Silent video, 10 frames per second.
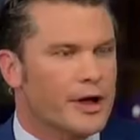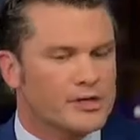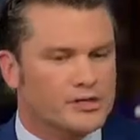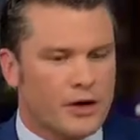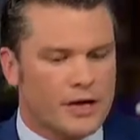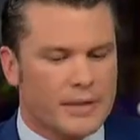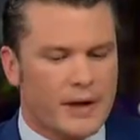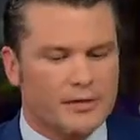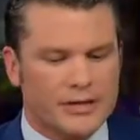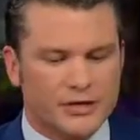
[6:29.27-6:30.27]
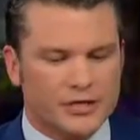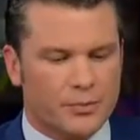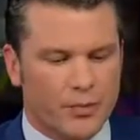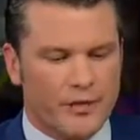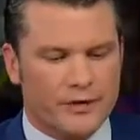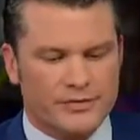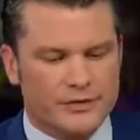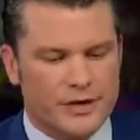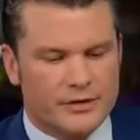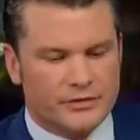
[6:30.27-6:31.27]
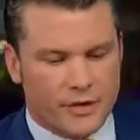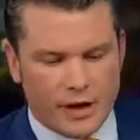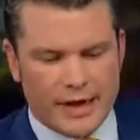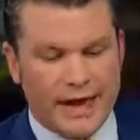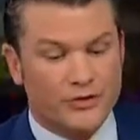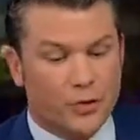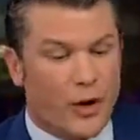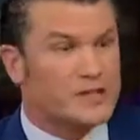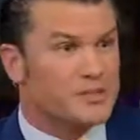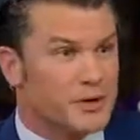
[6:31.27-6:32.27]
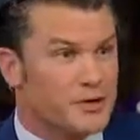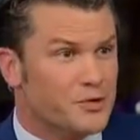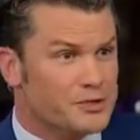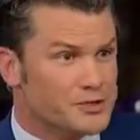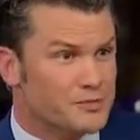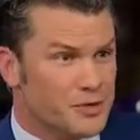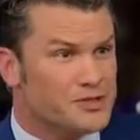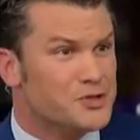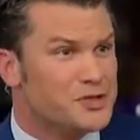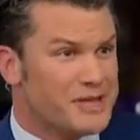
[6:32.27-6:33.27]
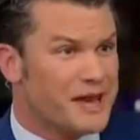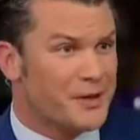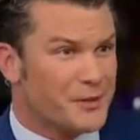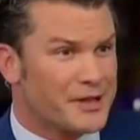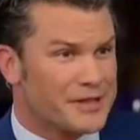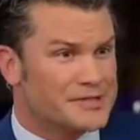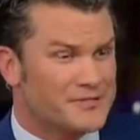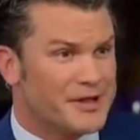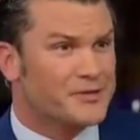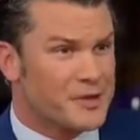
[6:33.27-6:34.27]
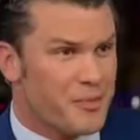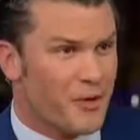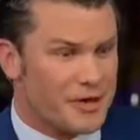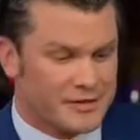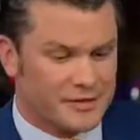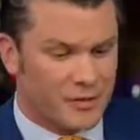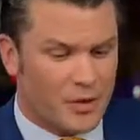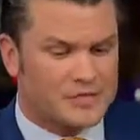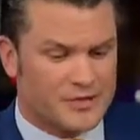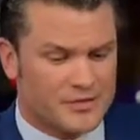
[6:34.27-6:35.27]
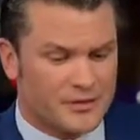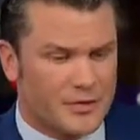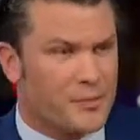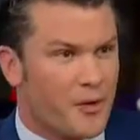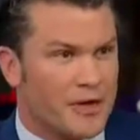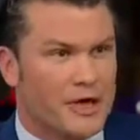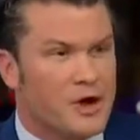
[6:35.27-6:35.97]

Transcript: It's talking about leadership, whether it's Strzok, Andrew Weissman, who was to attend Hillary Clinton's victory party until it wasn't a victory party.